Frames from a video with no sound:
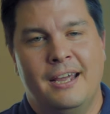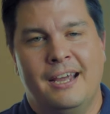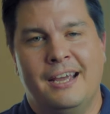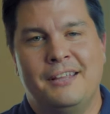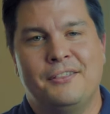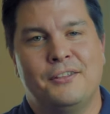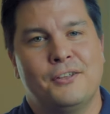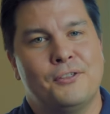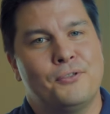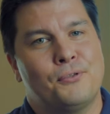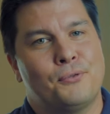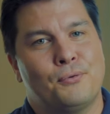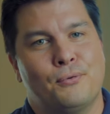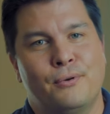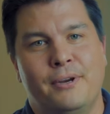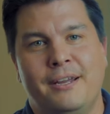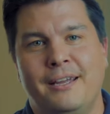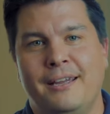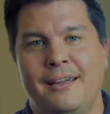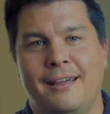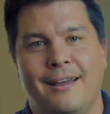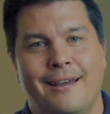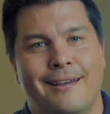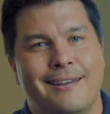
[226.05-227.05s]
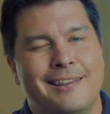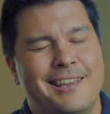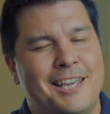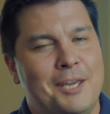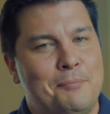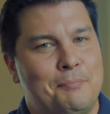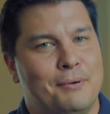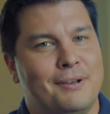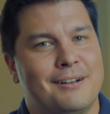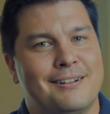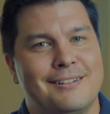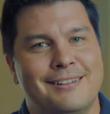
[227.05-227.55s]
And then three,
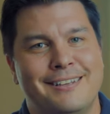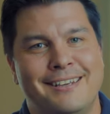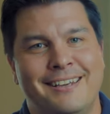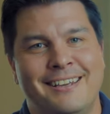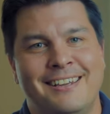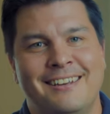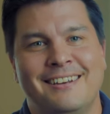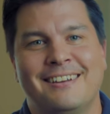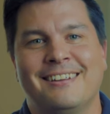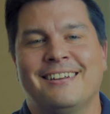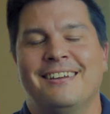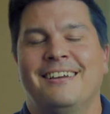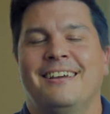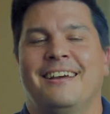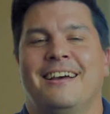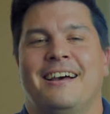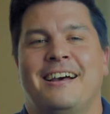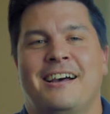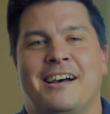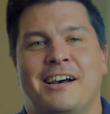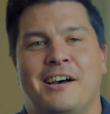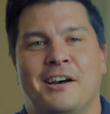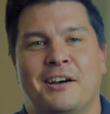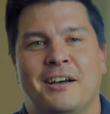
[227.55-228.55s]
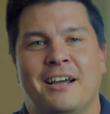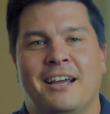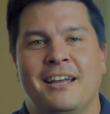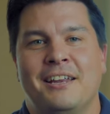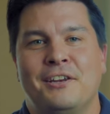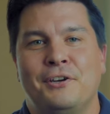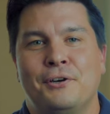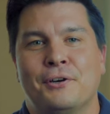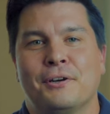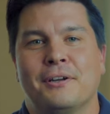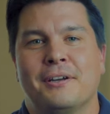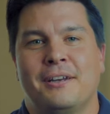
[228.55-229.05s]
keep it clean uh,
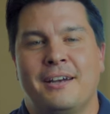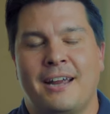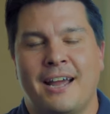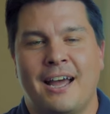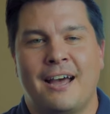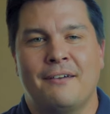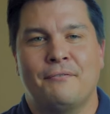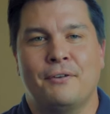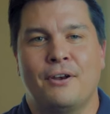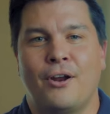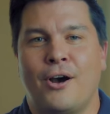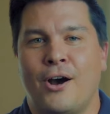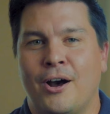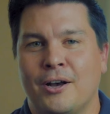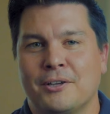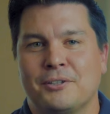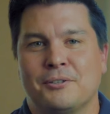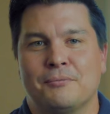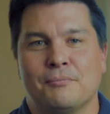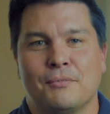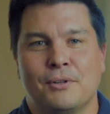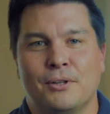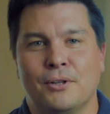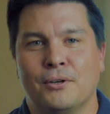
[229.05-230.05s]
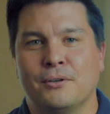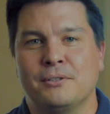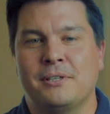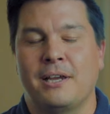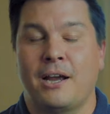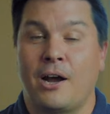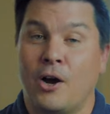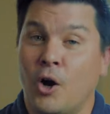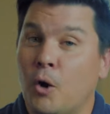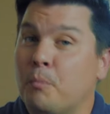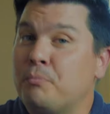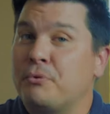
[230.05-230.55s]
and you're gonna have an awesome
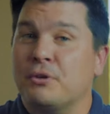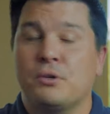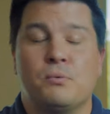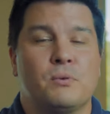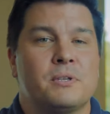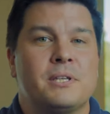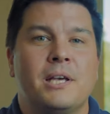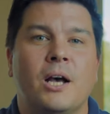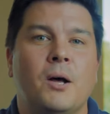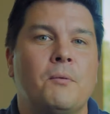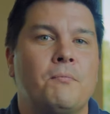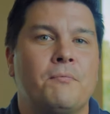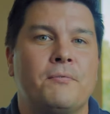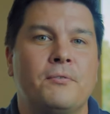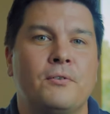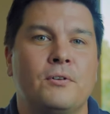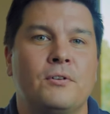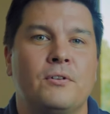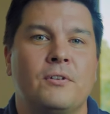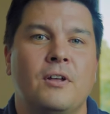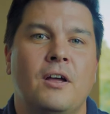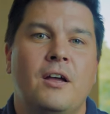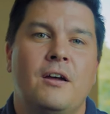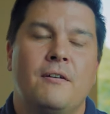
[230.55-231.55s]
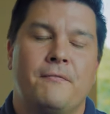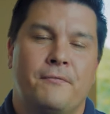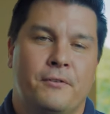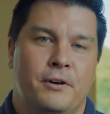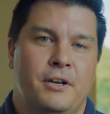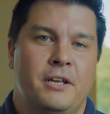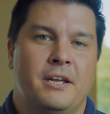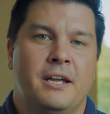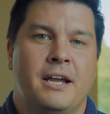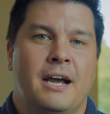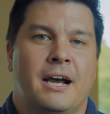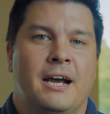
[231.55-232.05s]
closing. I hope this was helpful
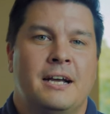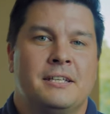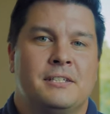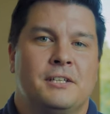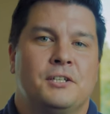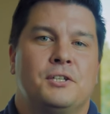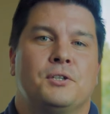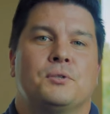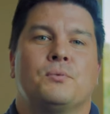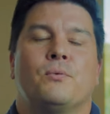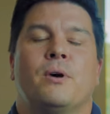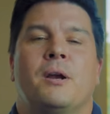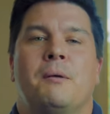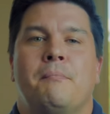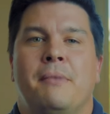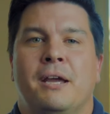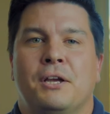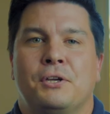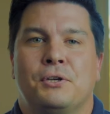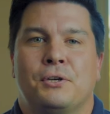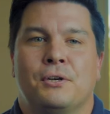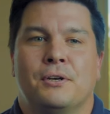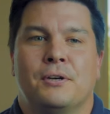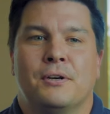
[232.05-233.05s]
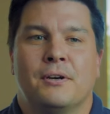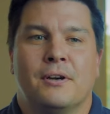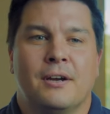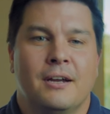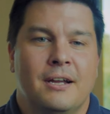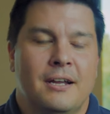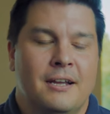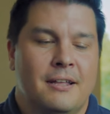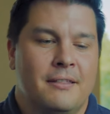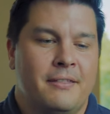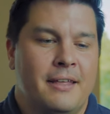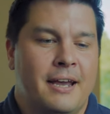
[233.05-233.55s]
for you guys. I just wanna make sure
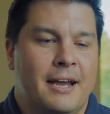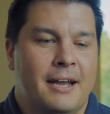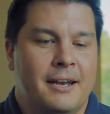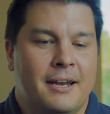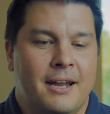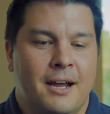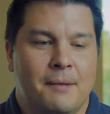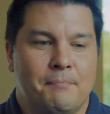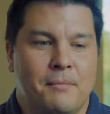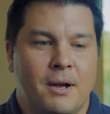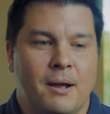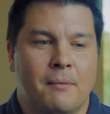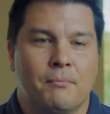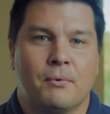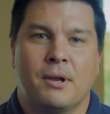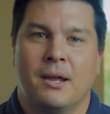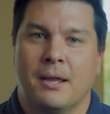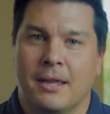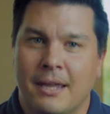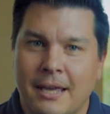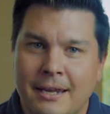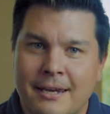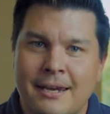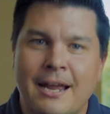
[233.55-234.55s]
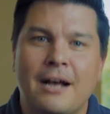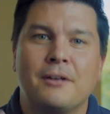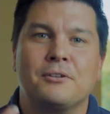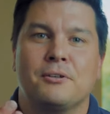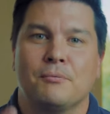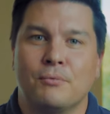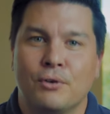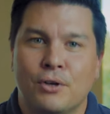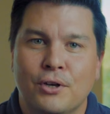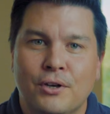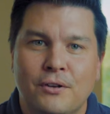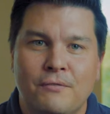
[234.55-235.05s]
that I'm, I'm getting out
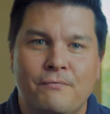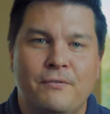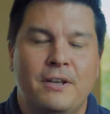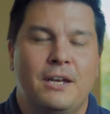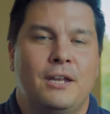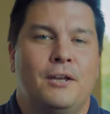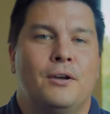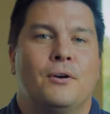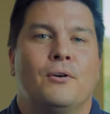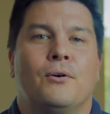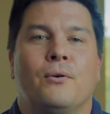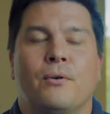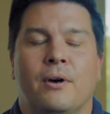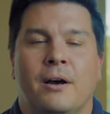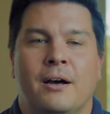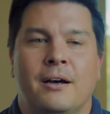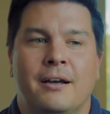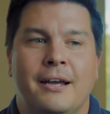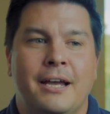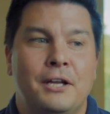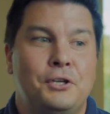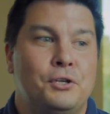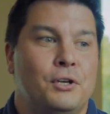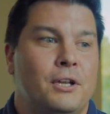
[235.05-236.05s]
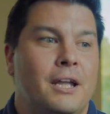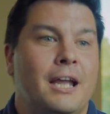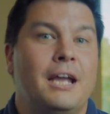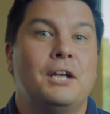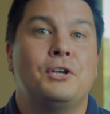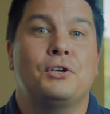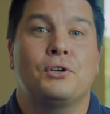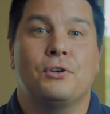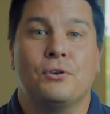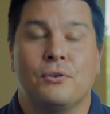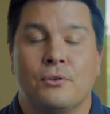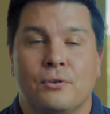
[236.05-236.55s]
some good video uh,
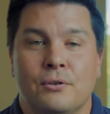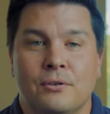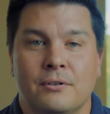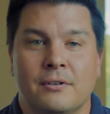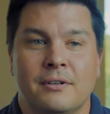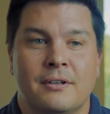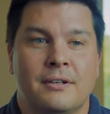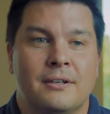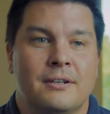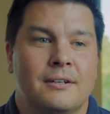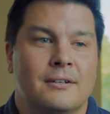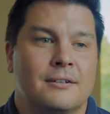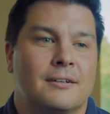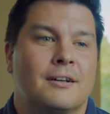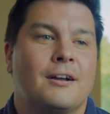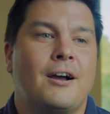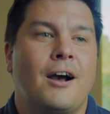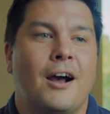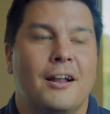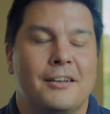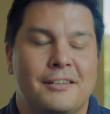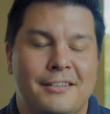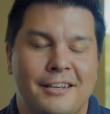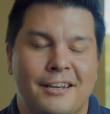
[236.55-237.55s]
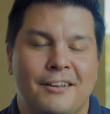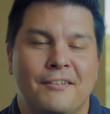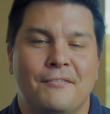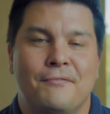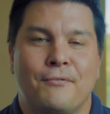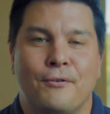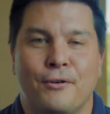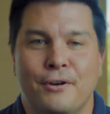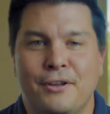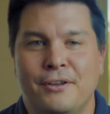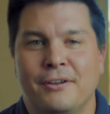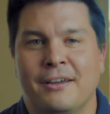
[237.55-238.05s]
educational uh, content
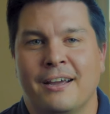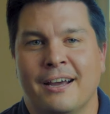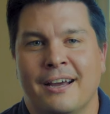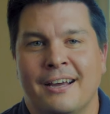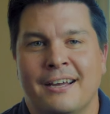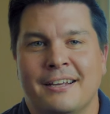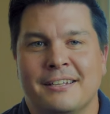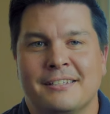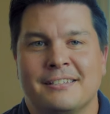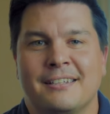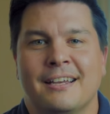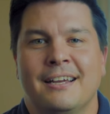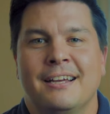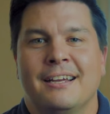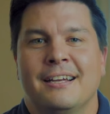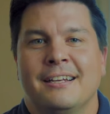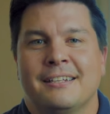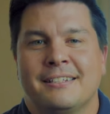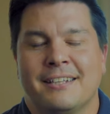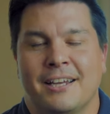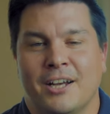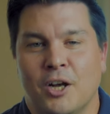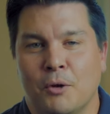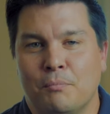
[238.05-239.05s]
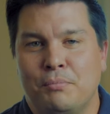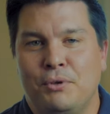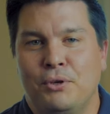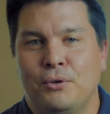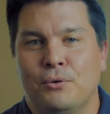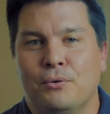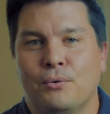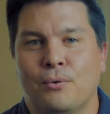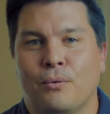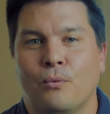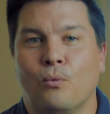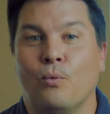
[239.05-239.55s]
for you guys to help
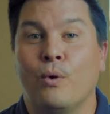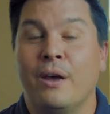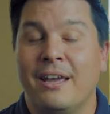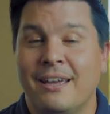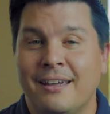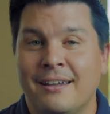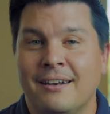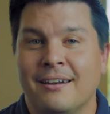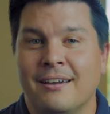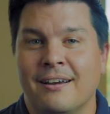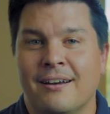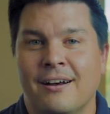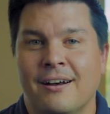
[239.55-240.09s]
you win